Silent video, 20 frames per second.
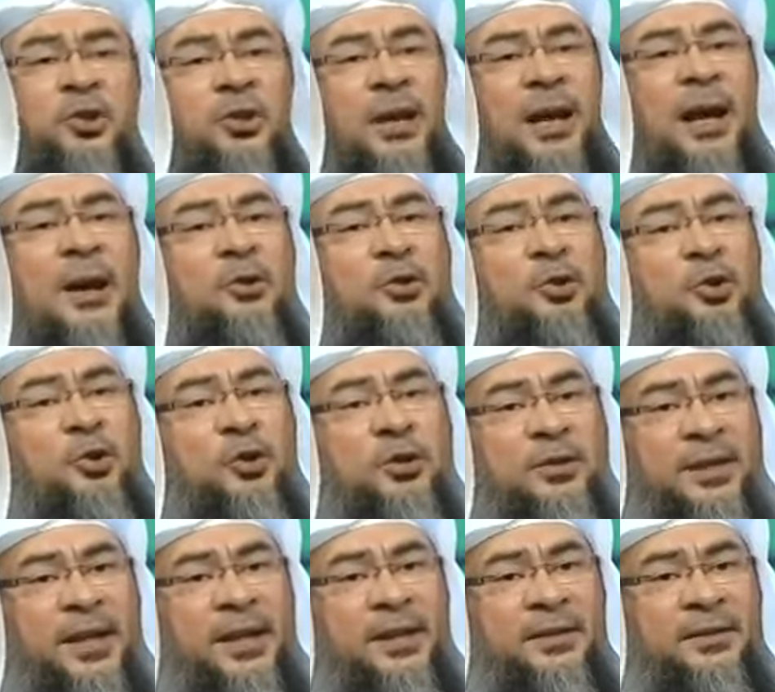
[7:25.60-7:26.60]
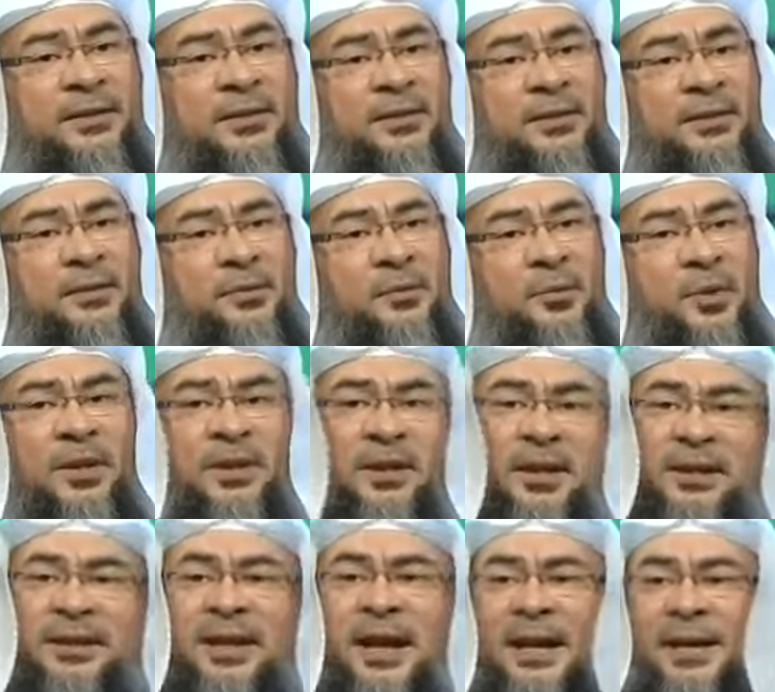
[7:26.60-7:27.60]
and shroud your dead
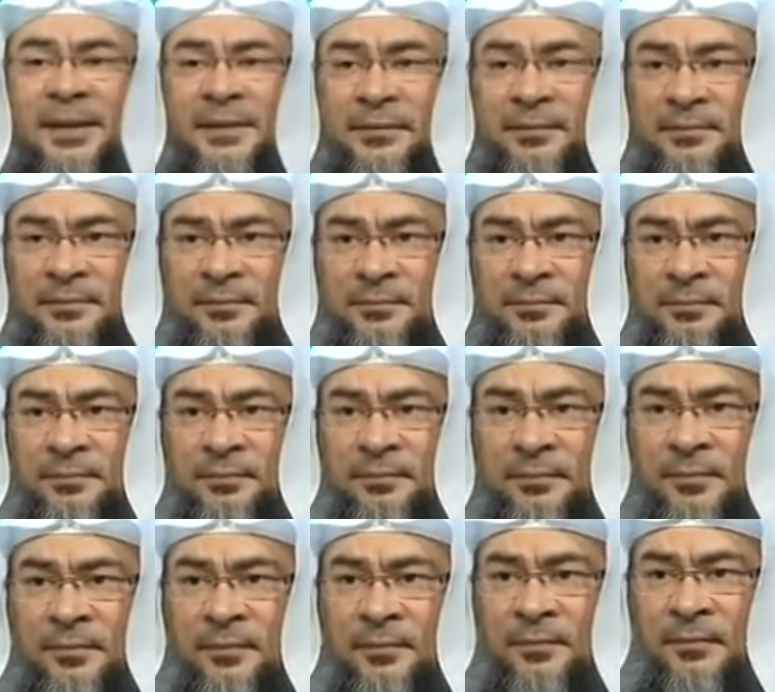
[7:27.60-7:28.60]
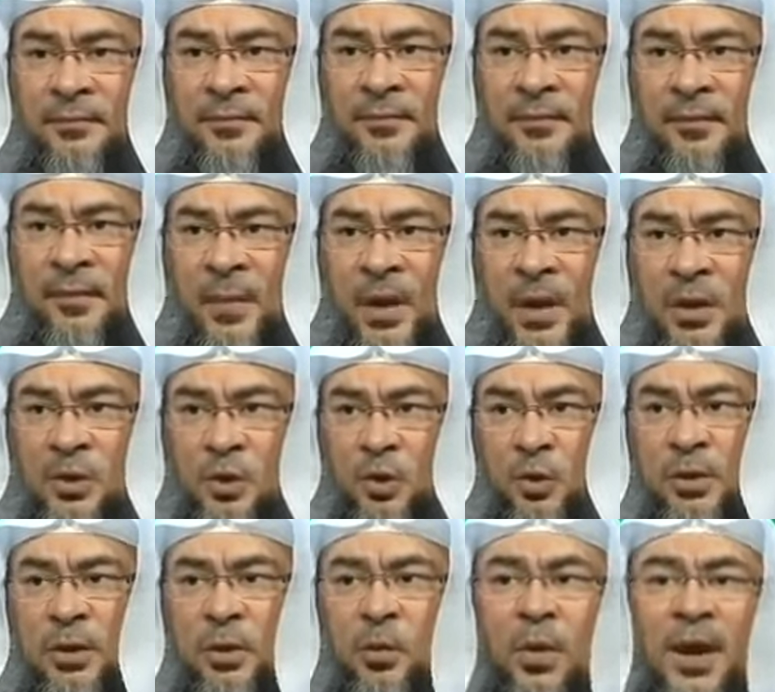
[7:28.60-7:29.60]
when they die
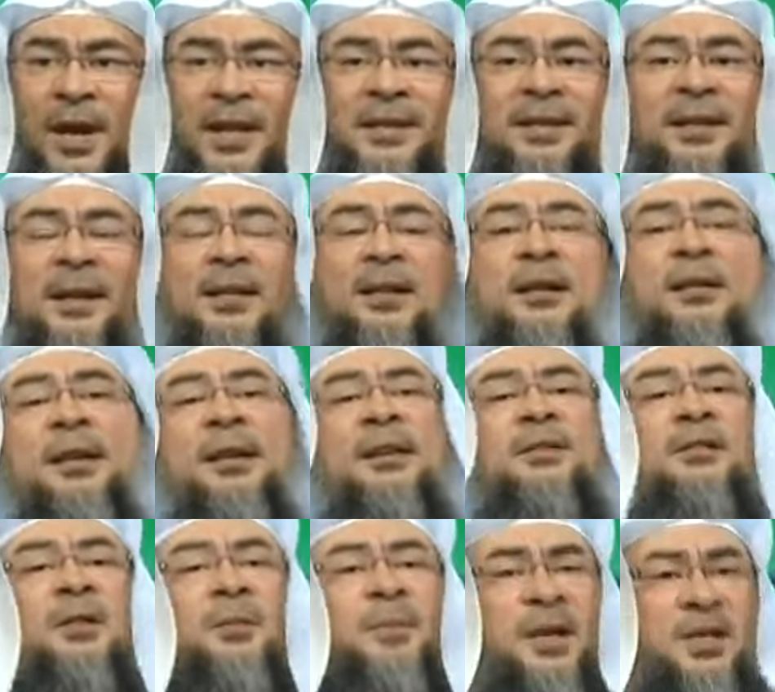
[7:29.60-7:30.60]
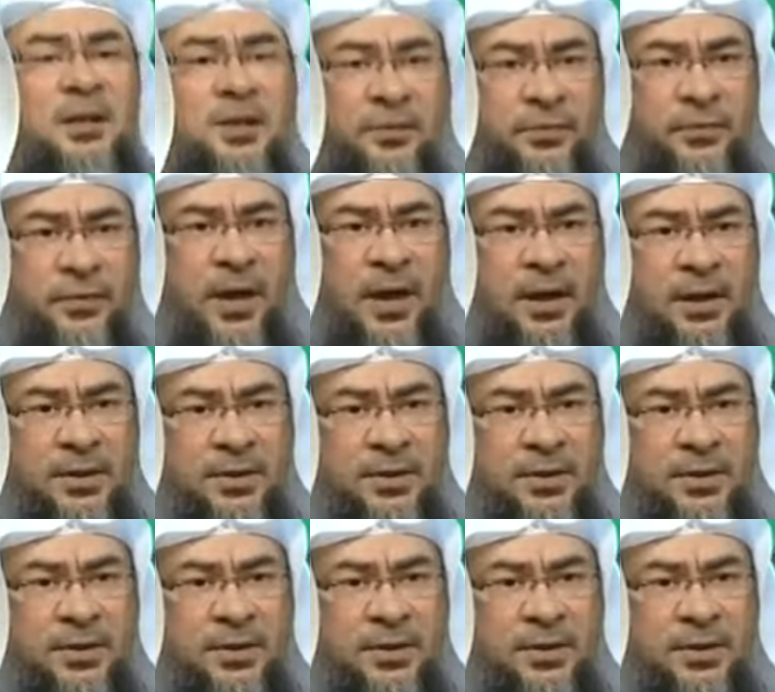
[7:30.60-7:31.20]
so the white color is the best